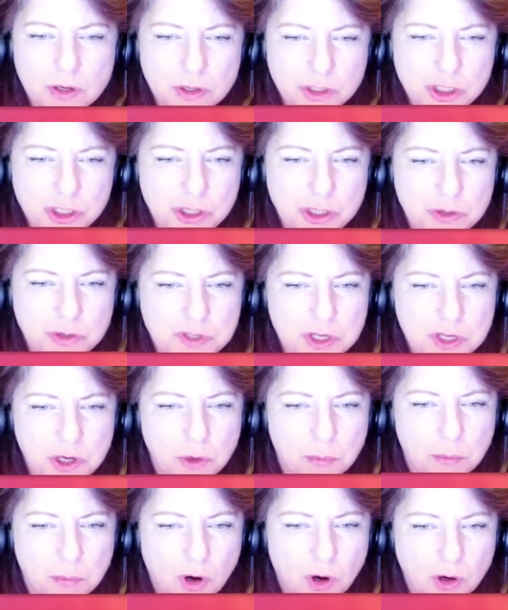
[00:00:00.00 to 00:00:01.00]
choosing
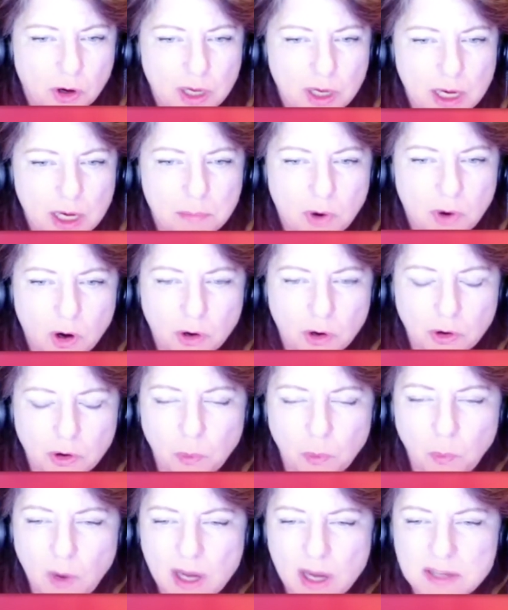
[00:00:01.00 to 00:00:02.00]
your marketing partner
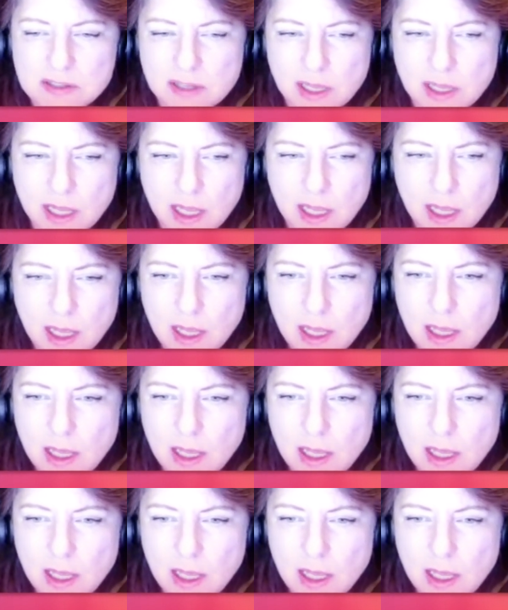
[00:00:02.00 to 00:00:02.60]
wisely.